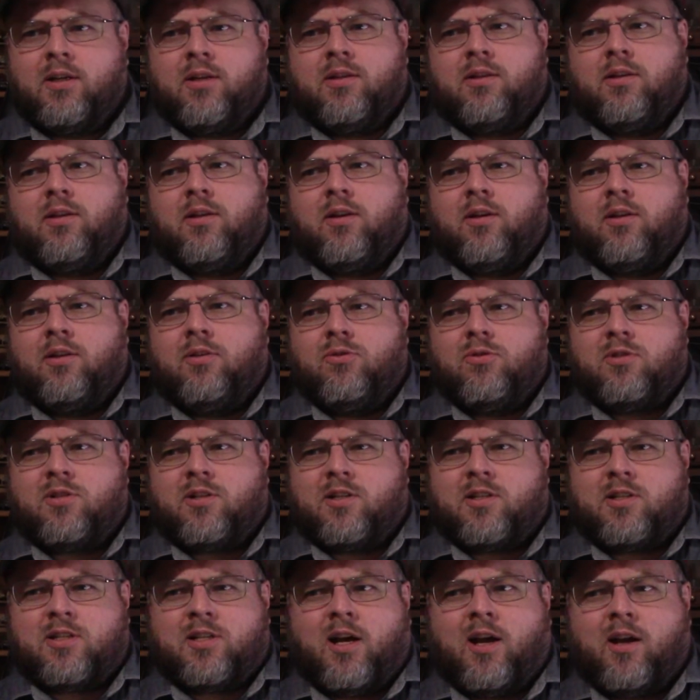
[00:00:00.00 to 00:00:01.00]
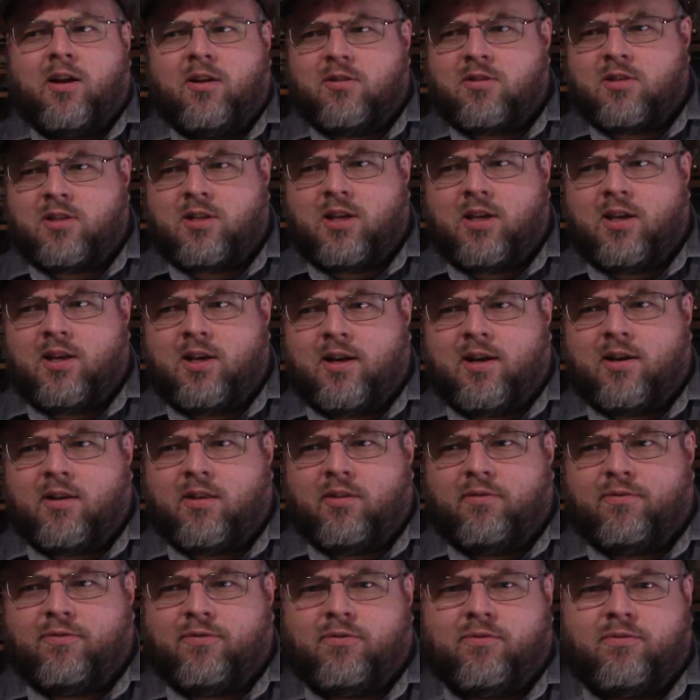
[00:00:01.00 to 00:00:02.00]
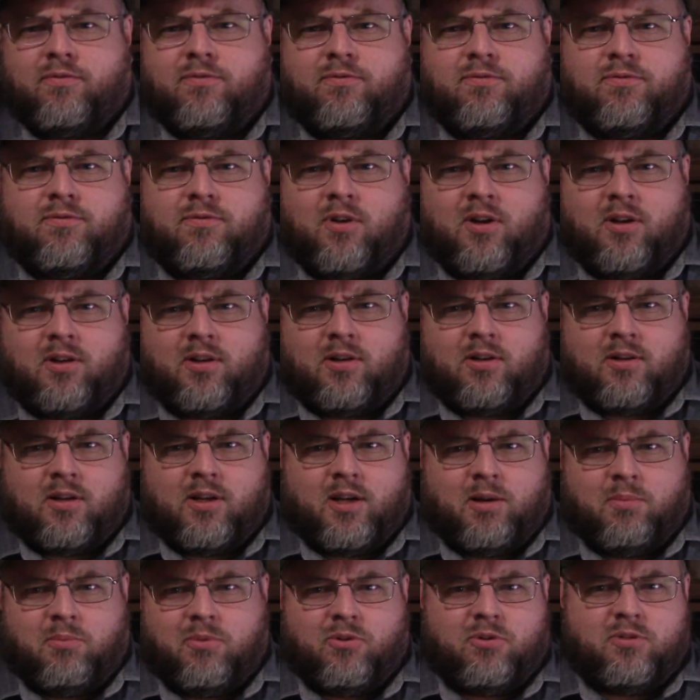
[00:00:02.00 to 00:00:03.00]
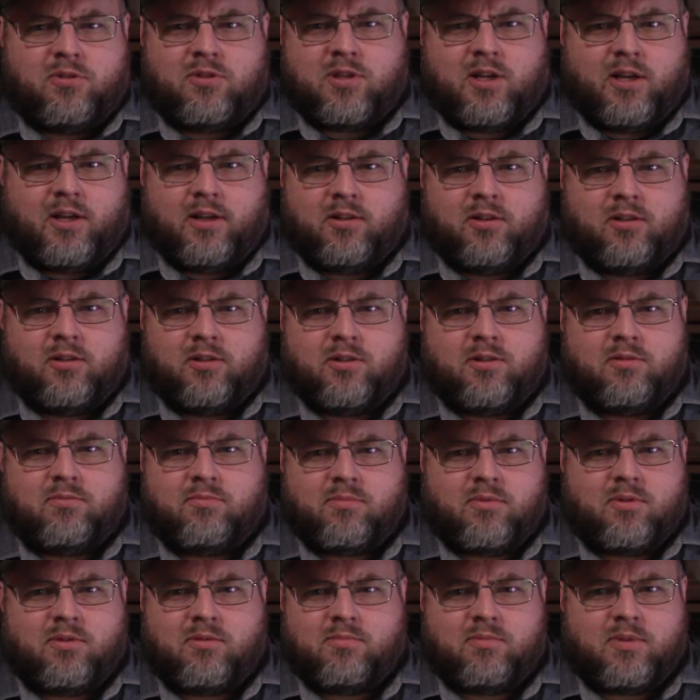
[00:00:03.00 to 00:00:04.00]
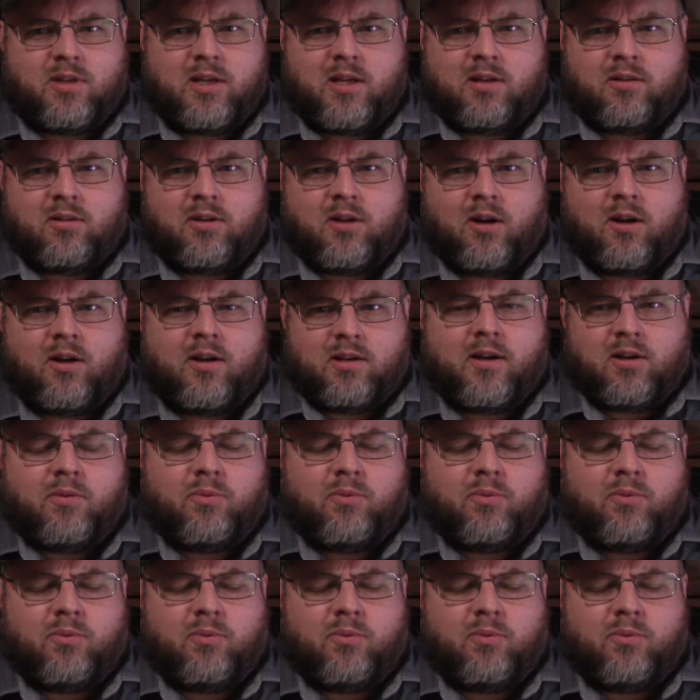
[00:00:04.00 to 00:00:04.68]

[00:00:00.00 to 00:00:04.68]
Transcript: a useless tire sticking out of the front like a motorcycle getting caught on